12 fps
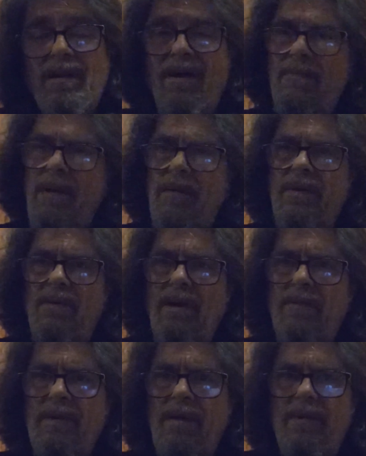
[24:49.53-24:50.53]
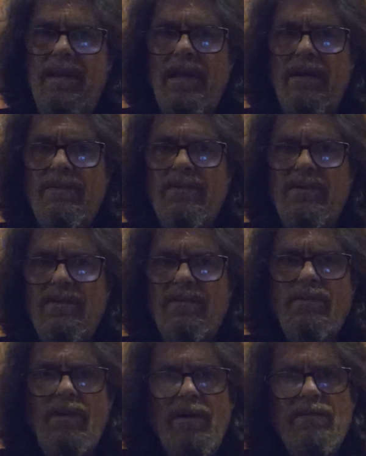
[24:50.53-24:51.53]
No, maybe maybe that's
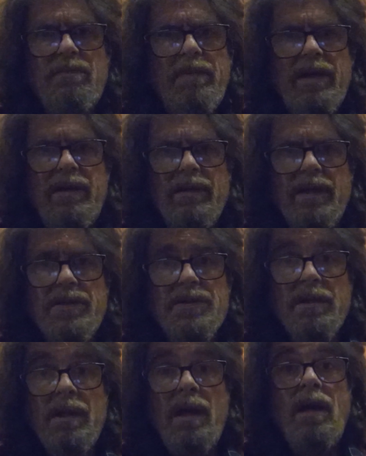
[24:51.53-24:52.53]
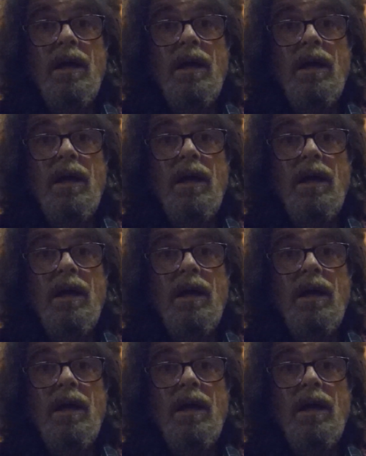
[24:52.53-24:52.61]
just our speculation.